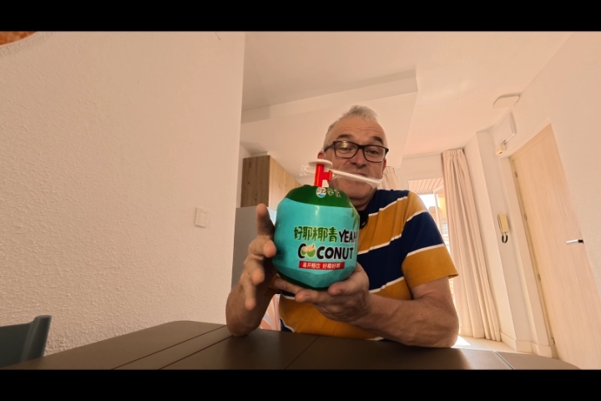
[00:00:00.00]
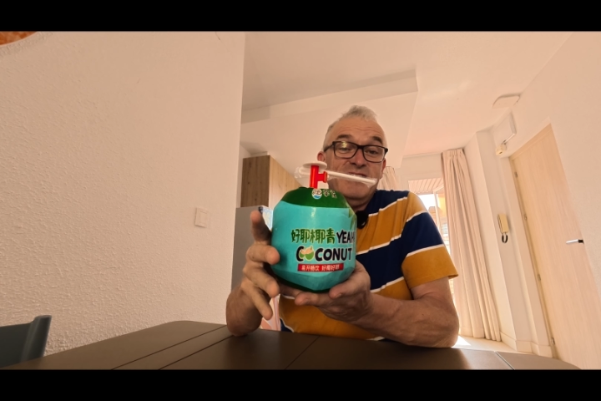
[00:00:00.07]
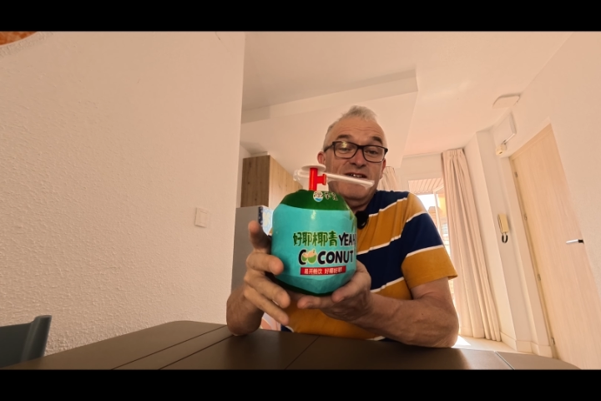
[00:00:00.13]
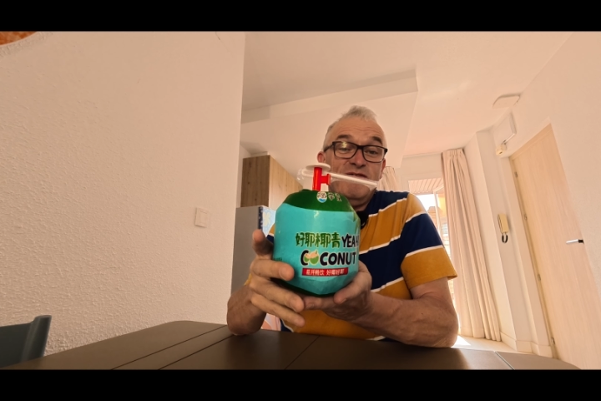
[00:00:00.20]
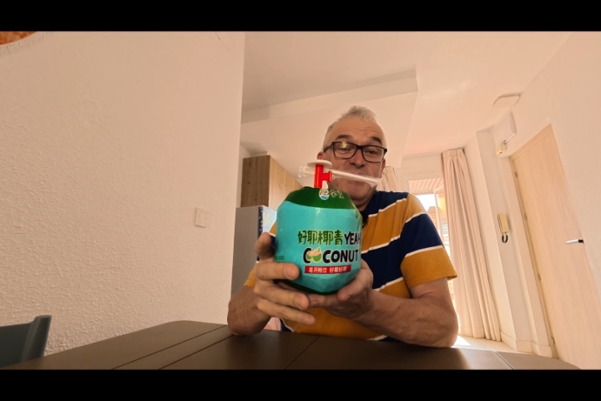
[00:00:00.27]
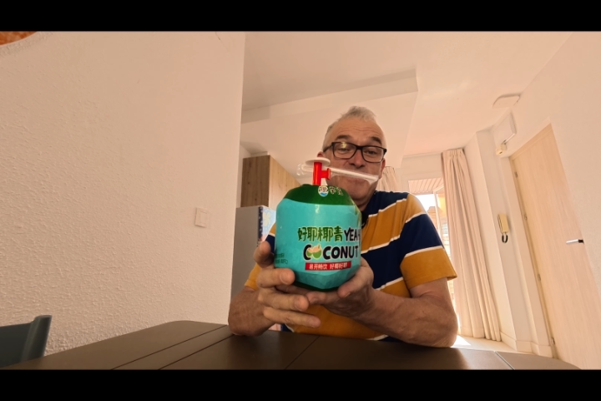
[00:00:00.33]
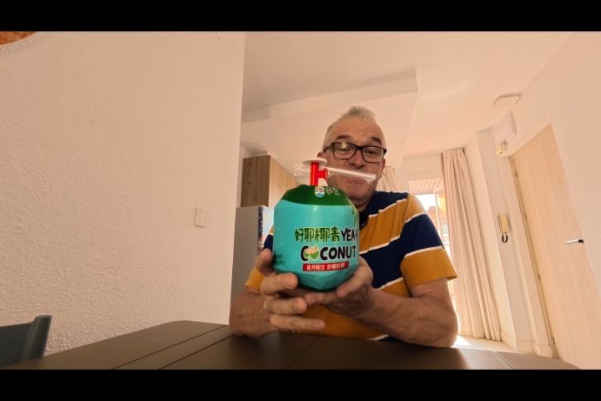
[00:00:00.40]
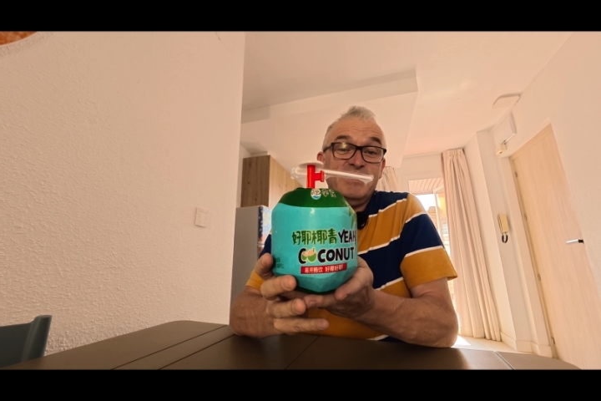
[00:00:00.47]
Have
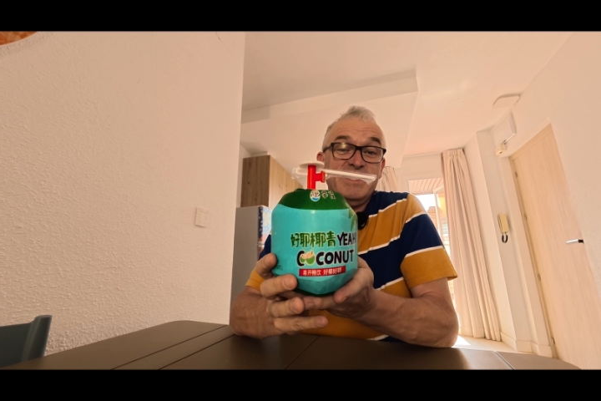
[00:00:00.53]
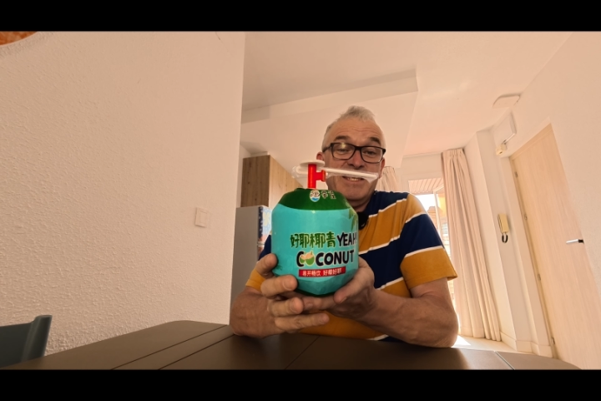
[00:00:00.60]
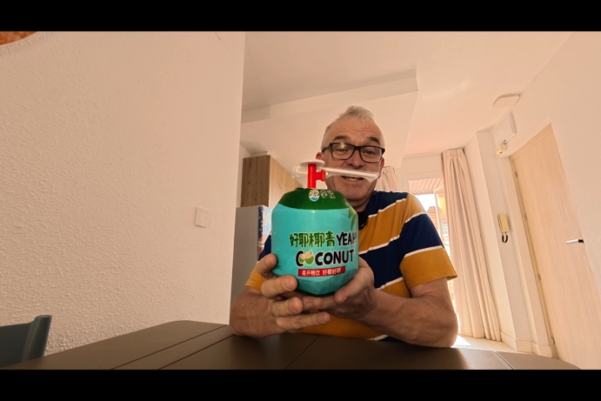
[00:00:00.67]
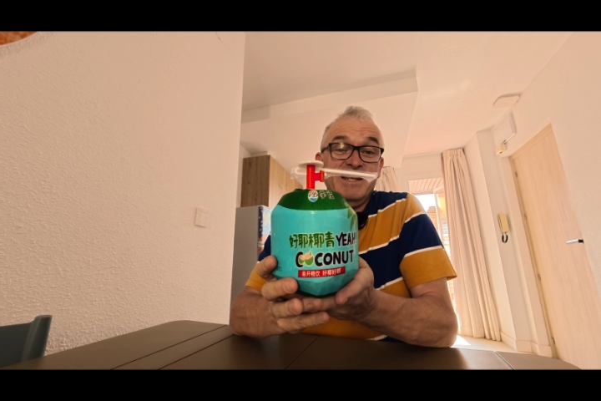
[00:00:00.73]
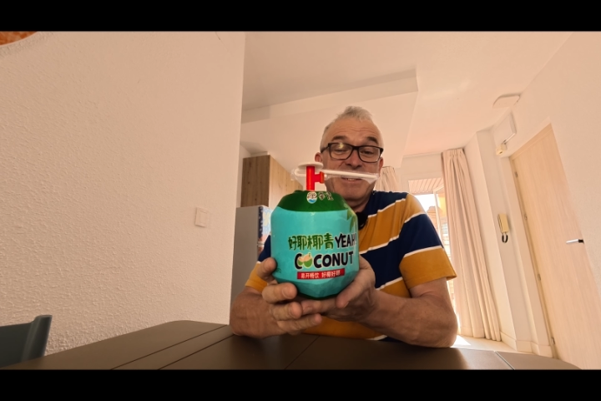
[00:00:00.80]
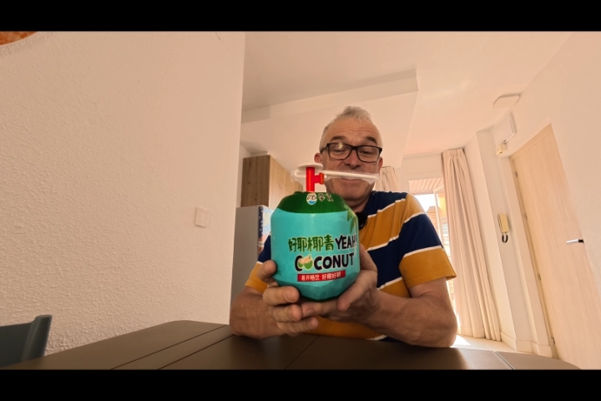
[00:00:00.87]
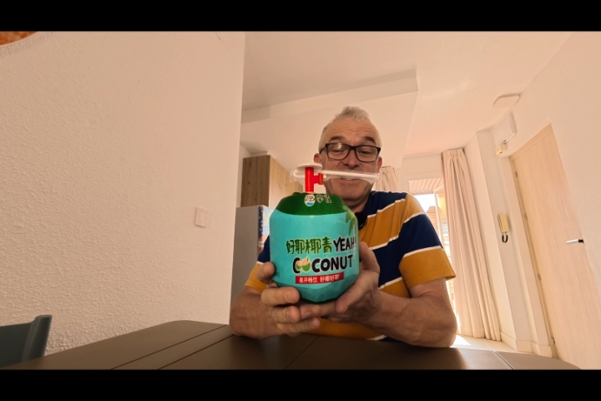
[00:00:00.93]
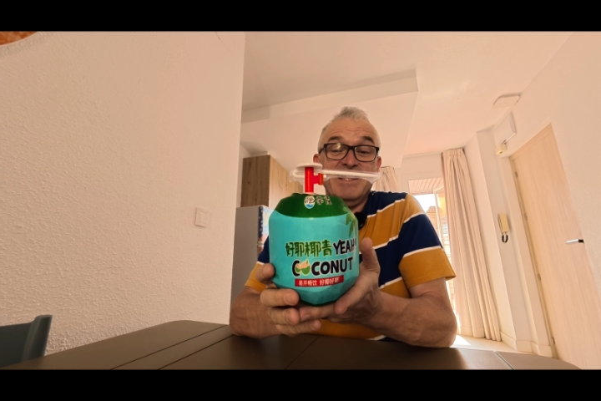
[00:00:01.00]
you ever seen
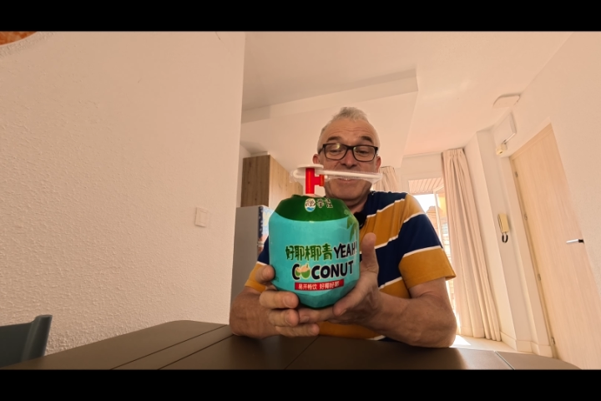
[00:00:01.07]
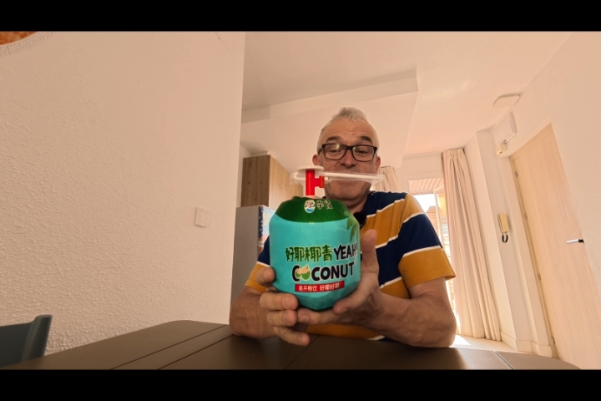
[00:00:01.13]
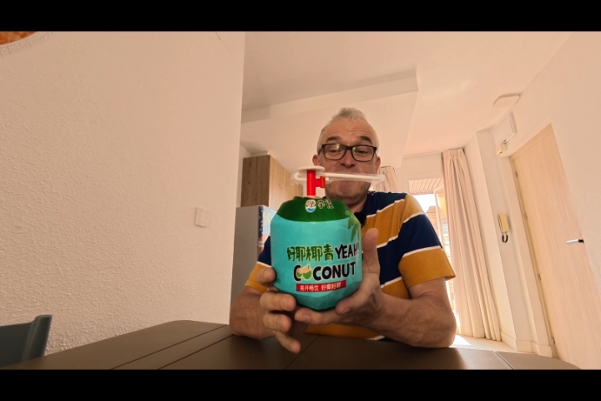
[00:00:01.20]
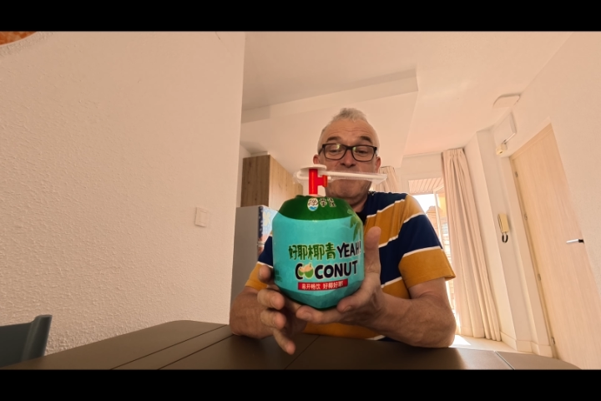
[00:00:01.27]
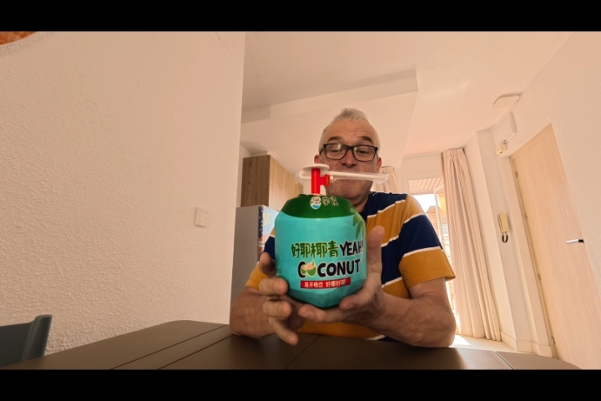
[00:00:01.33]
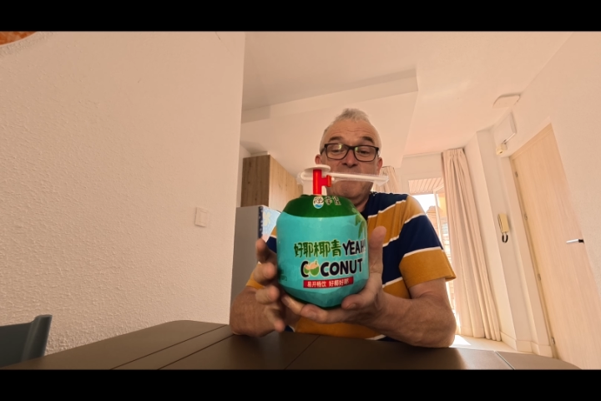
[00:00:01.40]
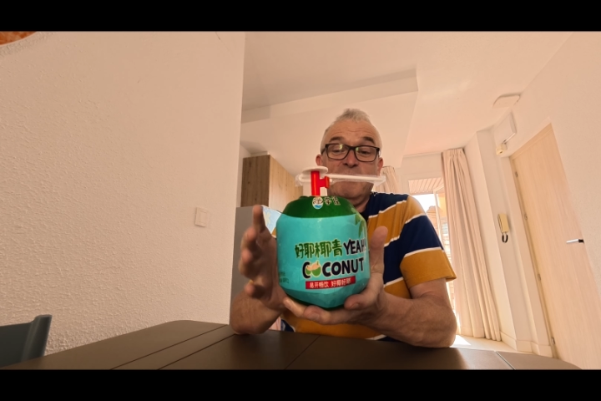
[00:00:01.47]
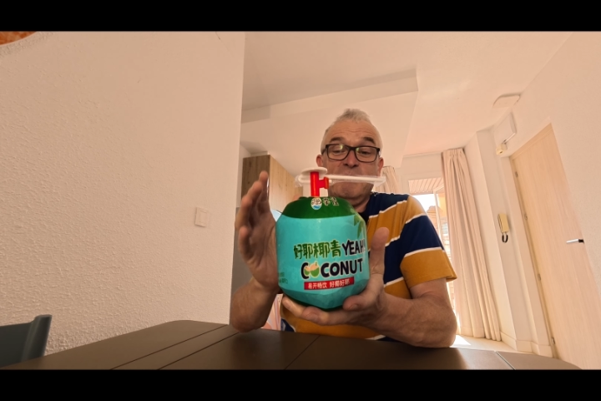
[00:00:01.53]
anything like that
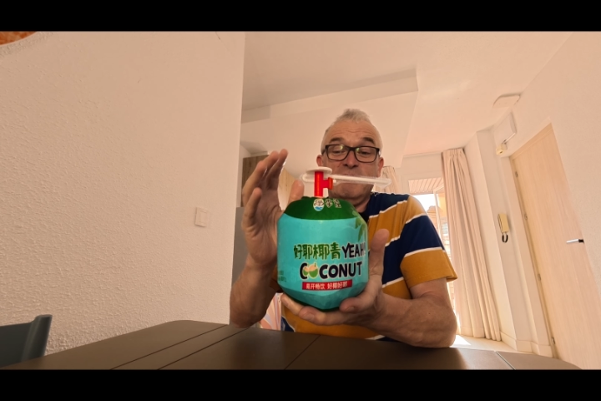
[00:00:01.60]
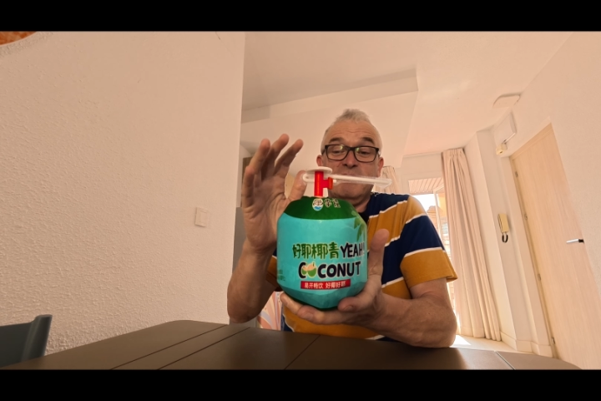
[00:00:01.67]
before?